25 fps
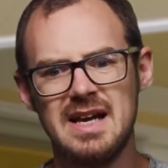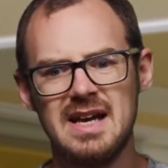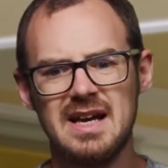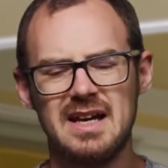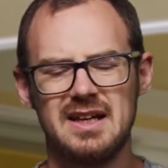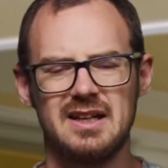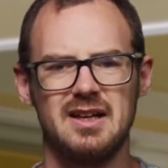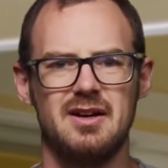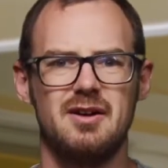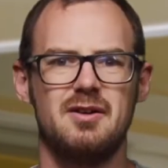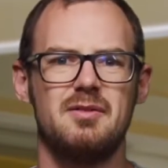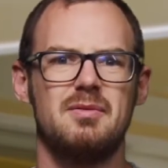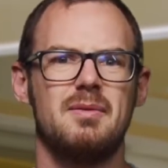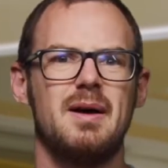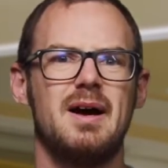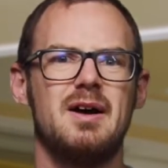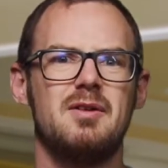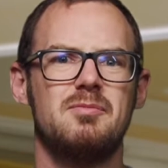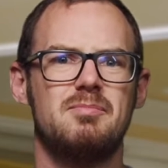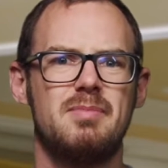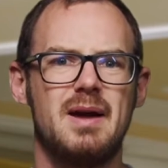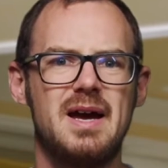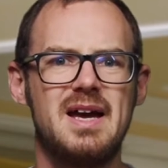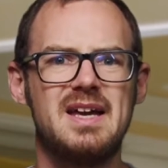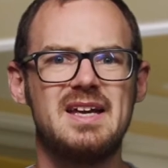You know, if
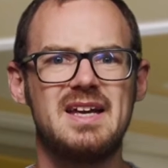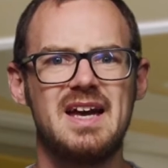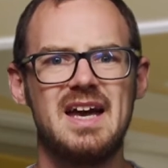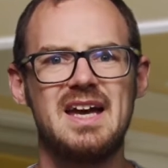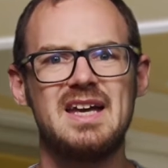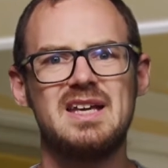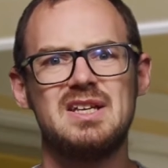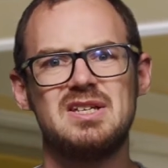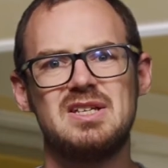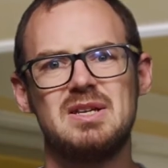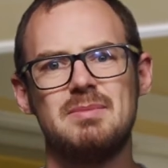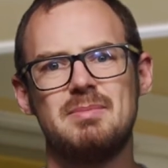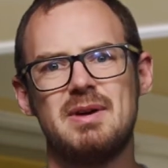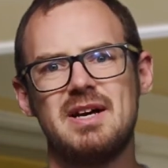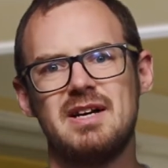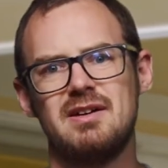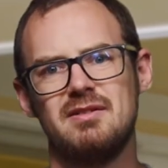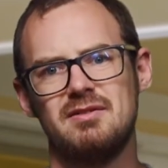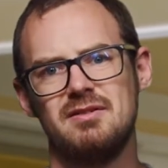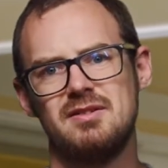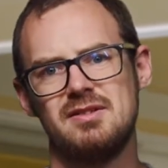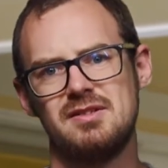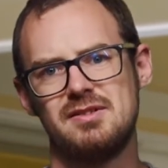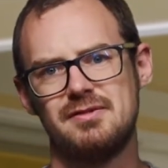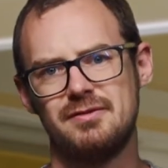I'd pay
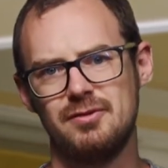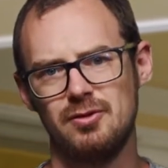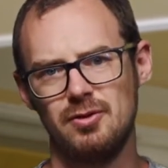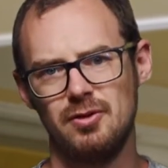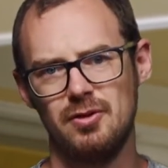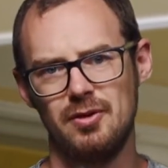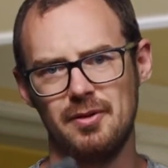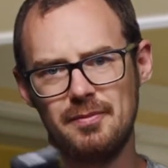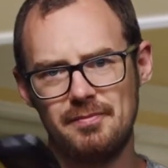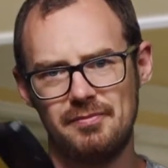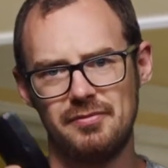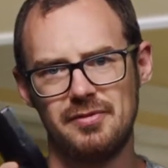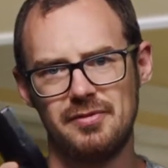£80 for